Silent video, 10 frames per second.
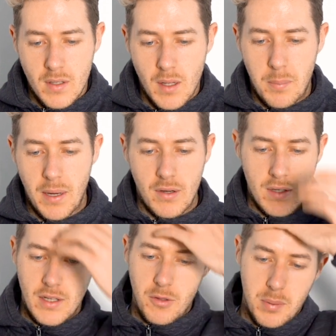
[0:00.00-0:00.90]

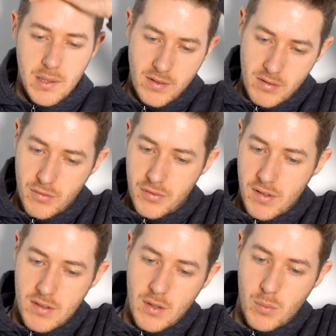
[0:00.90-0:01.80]
Apparently, the police have
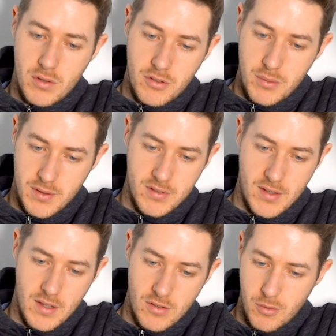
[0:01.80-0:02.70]
said they want to
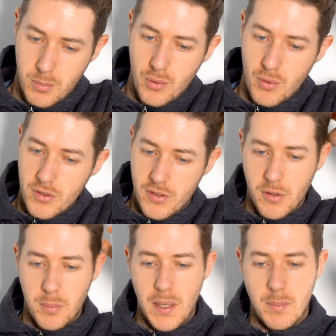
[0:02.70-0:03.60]
extend support to
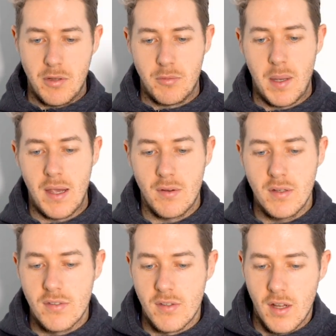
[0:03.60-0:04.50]
the baby's
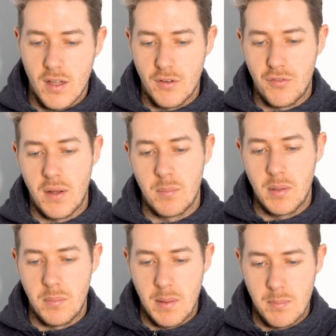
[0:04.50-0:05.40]
parents and other
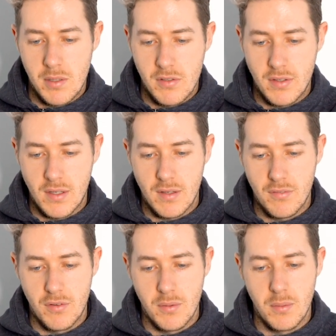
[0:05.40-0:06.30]
family members and
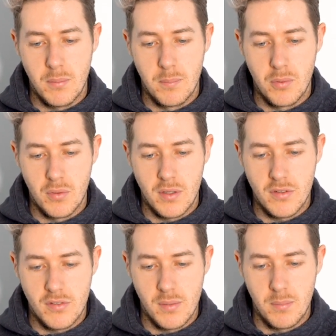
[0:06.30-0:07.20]
give the boy
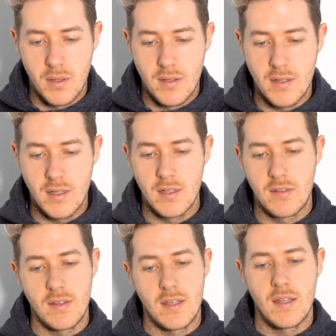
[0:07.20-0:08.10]
some
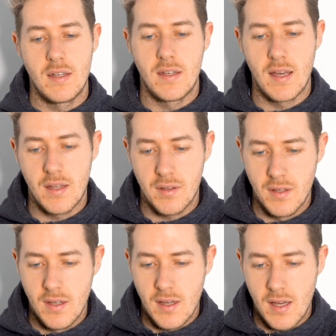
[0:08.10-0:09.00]
dignity in death.
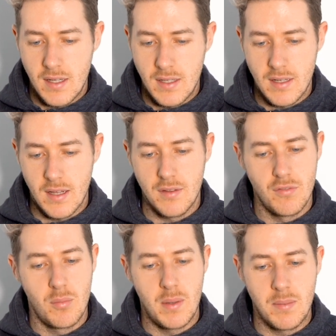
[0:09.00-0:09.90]
Any death
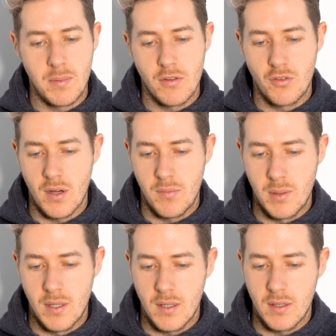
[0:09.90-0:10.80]
of a baby is
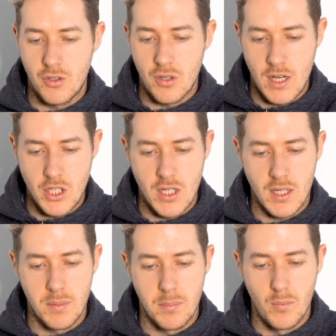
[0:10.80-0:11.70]

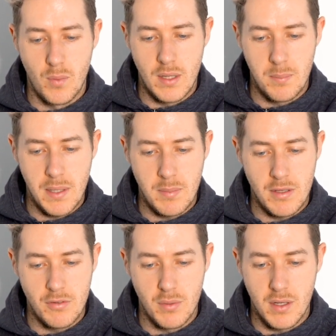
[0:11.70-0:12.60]
tragic. When a
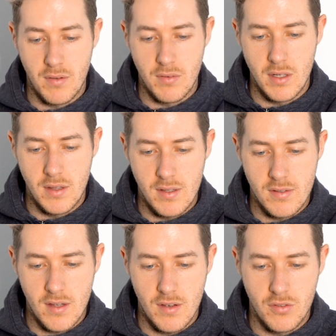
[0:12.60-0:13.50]
baby is recovered in this
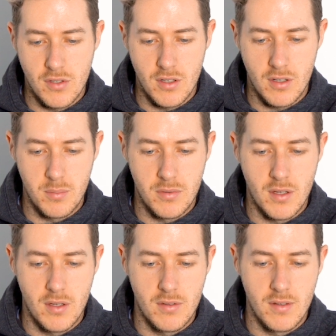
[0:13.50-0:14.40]
set of
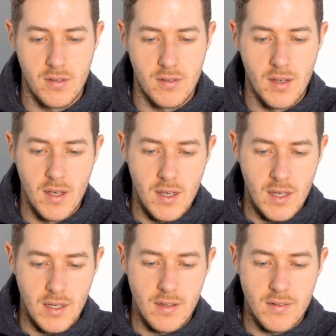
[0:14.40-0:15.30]
circumstances,
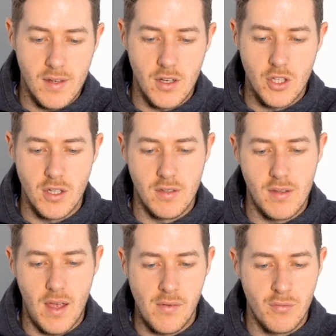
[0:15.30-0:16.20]
it
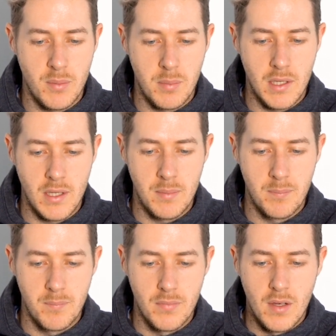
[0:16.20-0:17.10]
touches everybody.
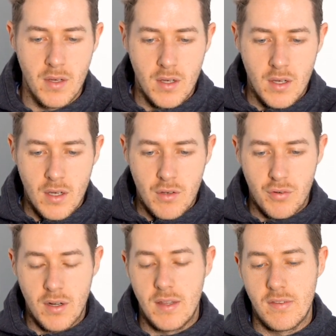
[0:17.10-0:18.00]

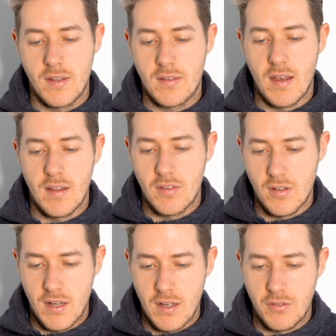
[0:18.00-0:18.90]
Forensic tests
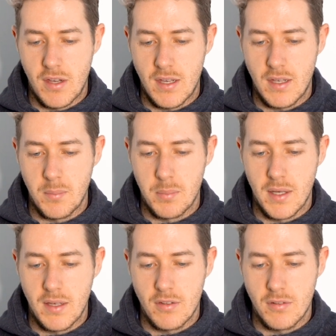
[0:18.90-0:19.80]
are now taking
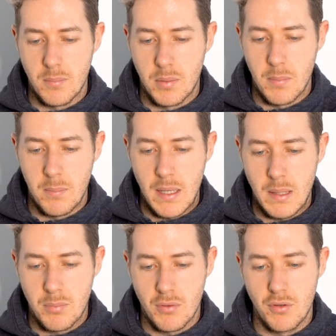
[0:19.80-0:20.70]
place, but
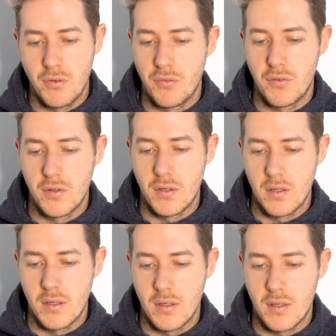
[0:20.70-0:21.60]
may prove
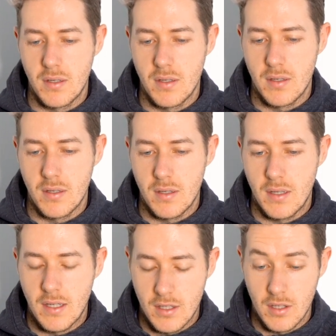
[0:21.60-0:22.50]

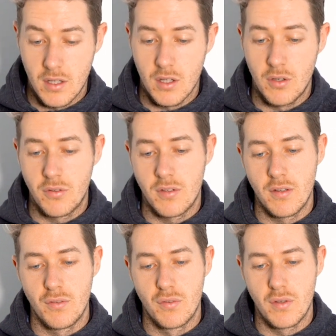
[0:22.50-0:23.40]

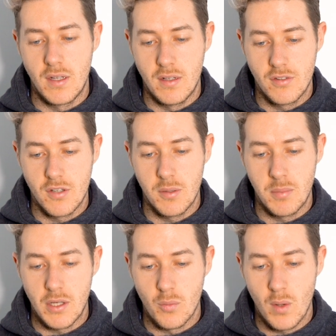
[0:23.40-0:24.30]
inconclusive in
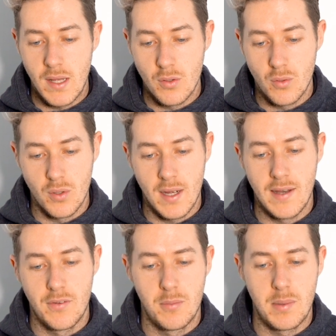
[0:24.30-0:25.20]
determining when or
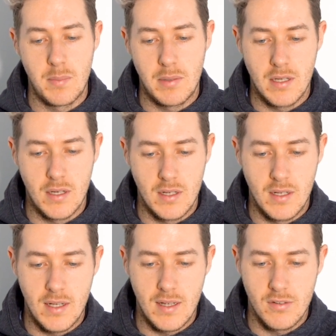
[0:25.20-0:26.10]
how the baby died
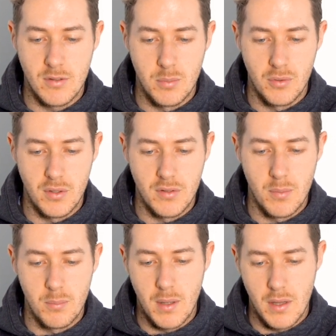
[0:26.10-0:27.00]
unless the
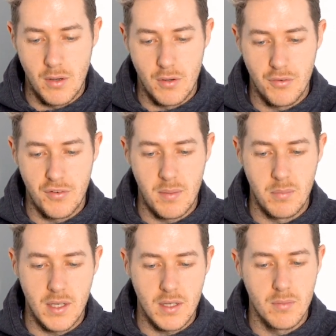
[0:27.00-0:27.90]
boy's mother or
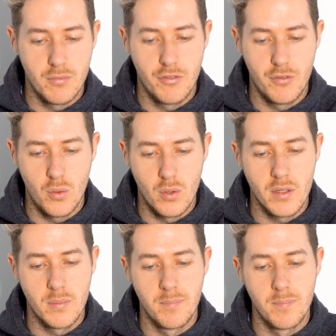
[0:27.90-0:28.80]
family come forward.